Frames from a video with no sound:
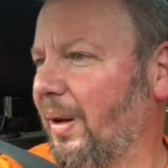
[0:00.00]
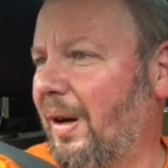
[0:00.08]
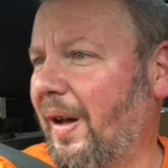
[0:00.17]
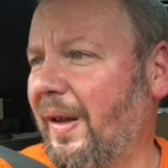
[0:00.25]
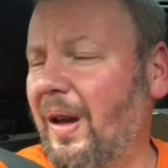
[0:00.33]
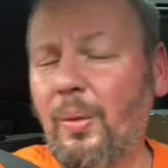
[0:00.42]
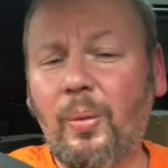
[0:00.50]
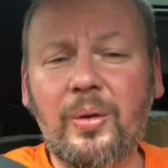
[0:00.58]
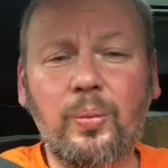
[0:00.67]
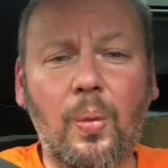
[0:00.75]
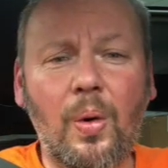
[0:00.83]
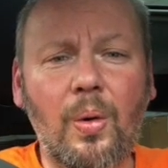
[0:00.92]
I think it
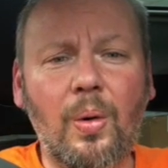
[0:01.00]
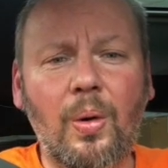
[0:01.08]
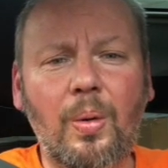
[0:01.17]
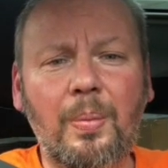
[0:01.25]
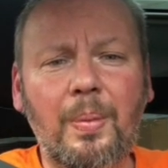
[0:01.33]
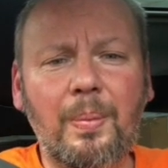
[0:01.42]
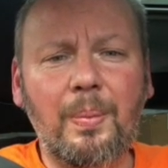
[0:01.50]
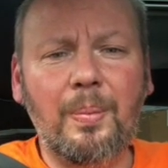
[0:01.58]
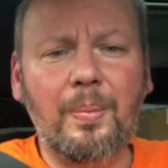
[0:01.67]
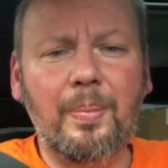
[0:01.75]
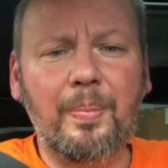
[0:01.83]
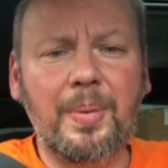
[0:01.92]
was warm,
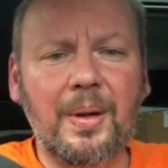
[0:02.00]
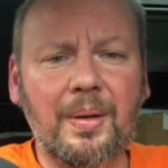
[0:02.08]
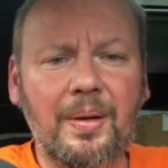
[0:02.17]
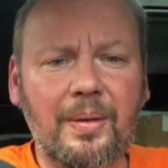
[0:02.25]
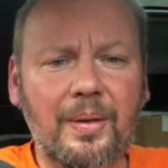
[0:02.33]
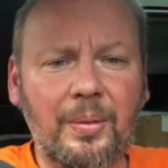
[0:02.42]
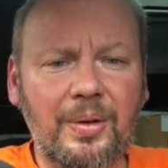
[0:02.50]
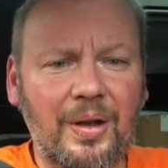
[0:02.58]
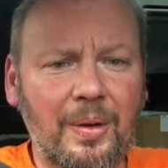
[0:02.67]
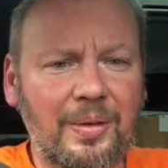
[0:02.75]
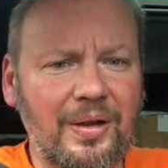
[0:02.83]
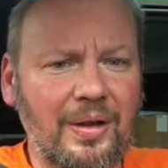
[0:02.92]
but there was
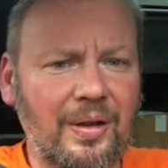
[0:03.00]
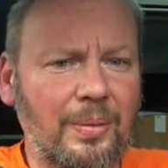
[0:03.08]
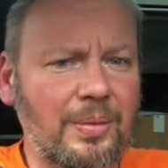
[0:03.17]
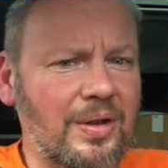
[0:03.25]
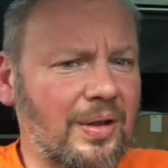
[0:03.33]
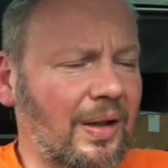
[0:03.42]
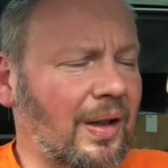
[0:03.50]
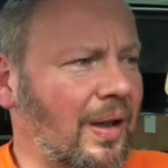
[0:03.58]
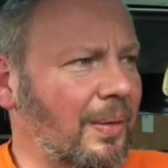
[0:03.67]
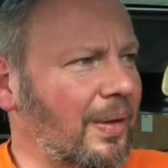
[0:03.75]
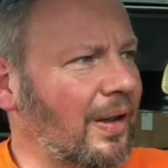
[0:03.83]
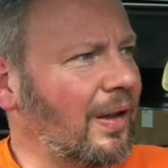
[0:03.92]
no sun, it was just
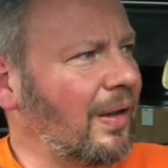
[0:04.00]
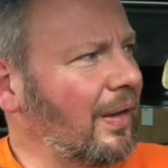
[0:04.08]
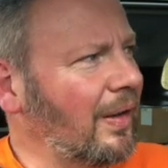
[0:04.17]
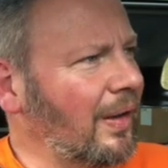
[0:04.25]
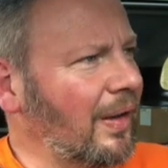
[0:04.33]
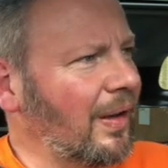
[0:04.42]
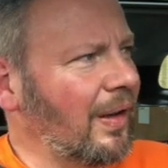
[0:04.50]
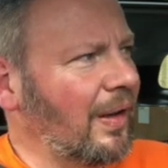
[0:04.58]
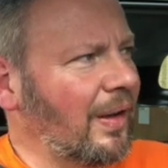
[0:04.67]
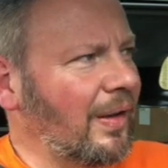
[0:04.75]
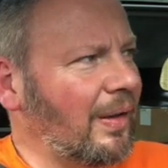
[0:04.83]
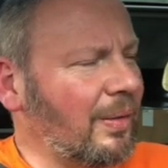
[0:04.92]
cloudy.
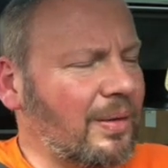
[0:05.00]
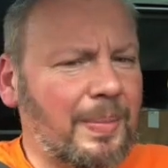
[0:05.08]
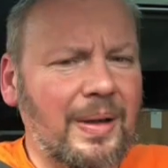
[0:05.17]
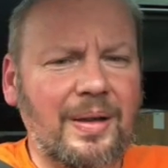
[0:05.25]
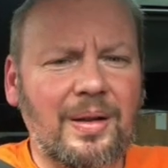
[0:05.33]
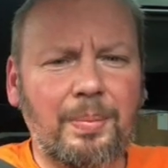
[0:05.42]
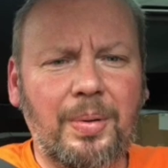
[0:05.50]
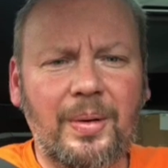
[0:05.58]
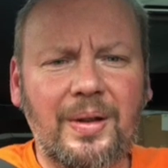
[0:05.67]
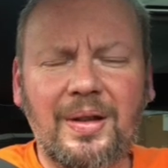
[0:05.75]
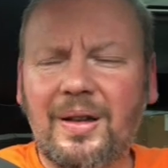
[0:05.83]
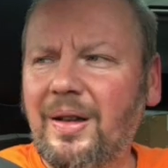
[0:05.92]
So I was a bit
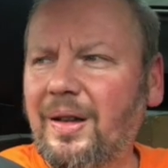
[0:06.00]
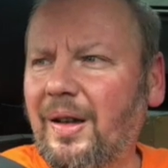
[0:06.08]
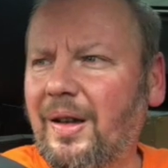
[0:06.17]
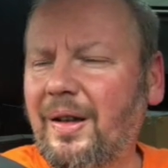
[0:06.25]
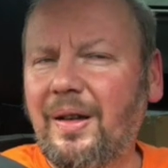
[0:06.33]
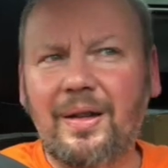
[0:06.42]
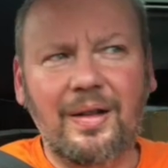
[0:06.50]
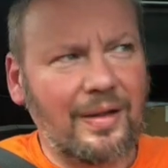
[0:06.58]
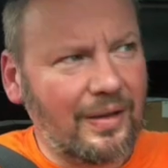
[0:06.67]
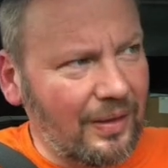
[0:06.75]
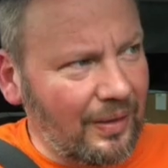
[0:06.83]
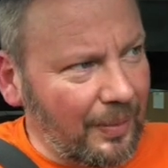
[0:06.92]
disappointed in that.
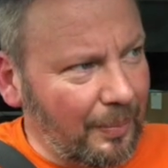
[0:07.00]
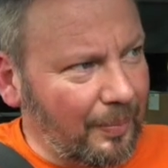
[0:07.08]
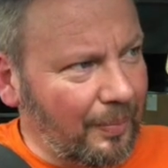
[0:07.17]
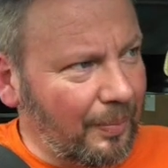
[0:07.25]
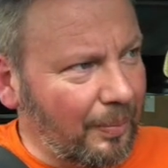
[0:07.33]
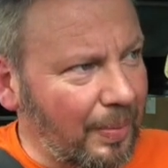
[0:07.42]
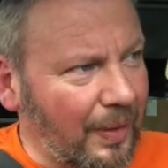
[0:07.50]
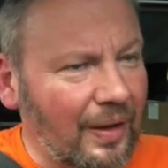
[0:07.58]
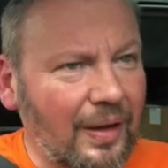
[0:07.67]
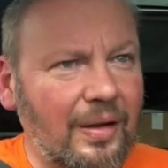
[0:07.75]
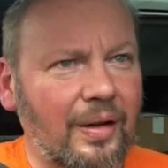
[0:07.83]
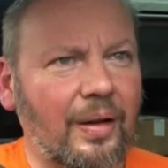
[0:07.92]
But
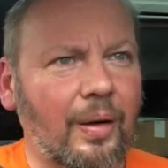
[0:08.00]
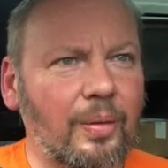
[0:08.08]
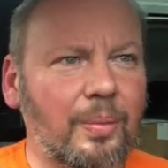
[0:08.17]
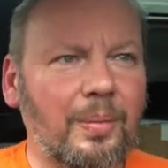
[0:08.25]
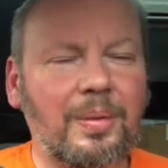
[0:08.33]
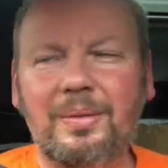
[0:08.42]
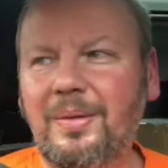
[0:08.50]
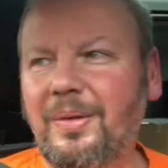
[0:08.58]
then I got home,